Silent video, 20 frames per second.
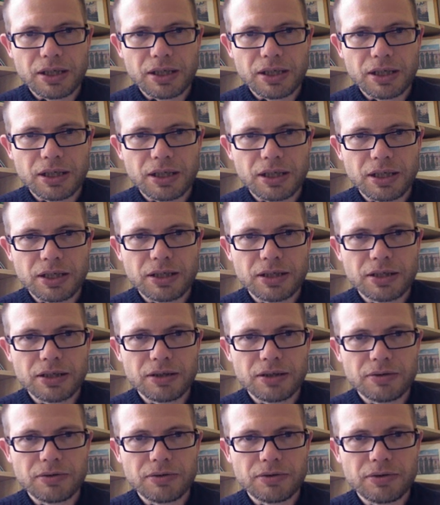And
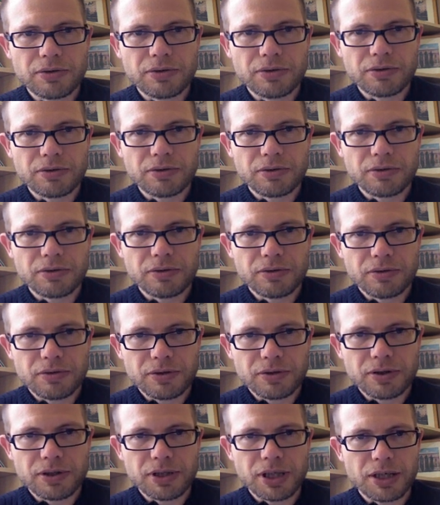
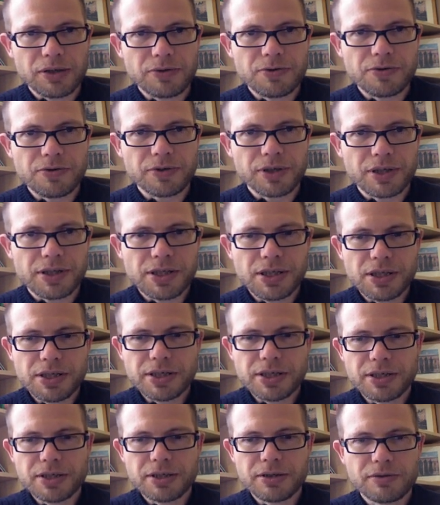that user
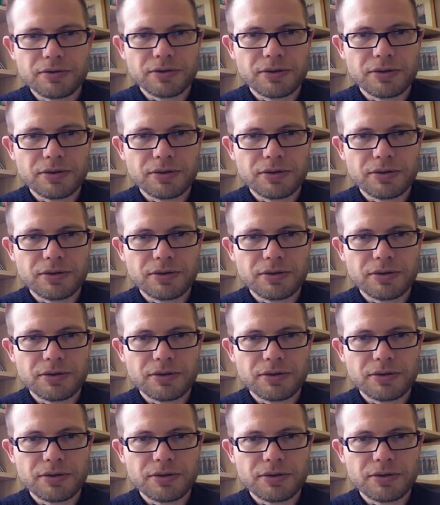exists.